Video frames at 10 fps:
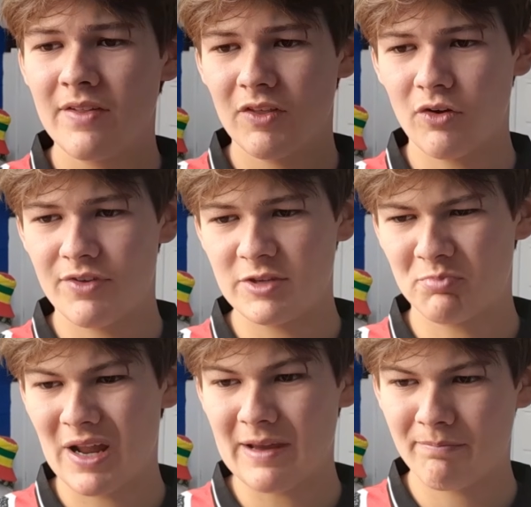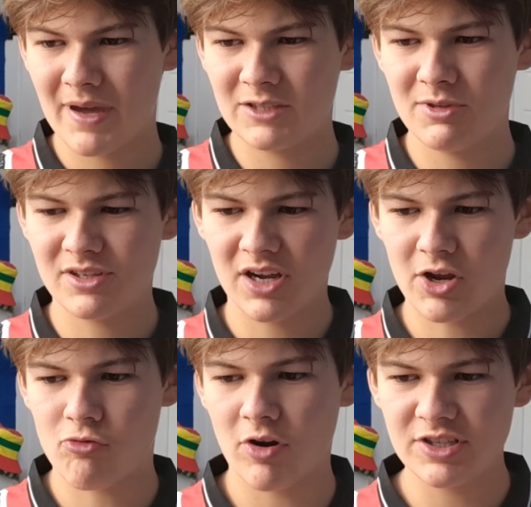They've gone for this black base with this kind
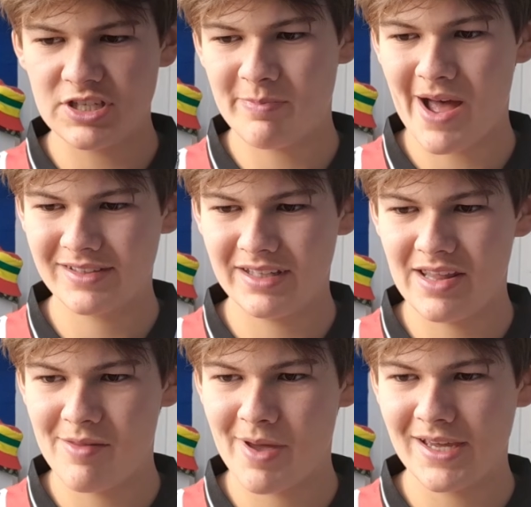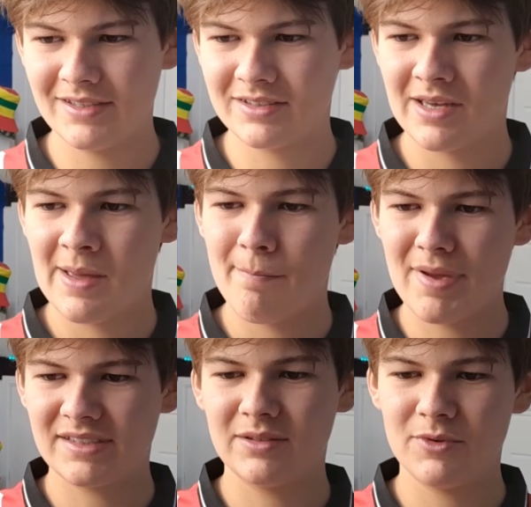of grungy pattern in the base,
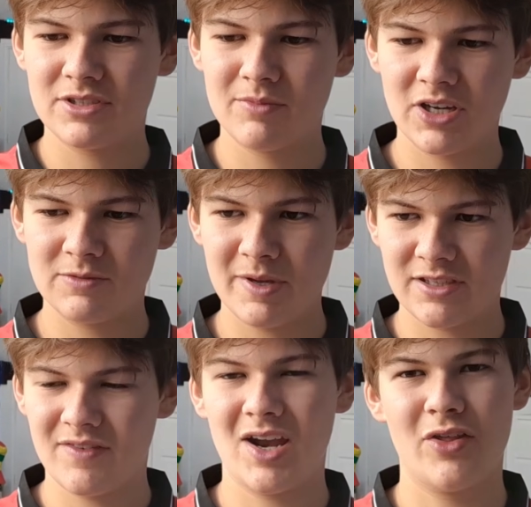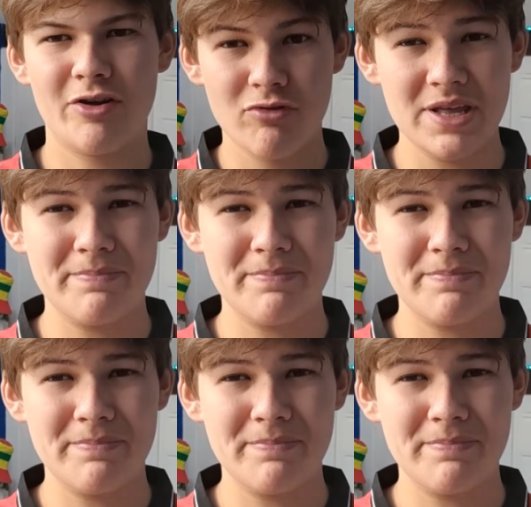mixed in with some nice bits of yellow that really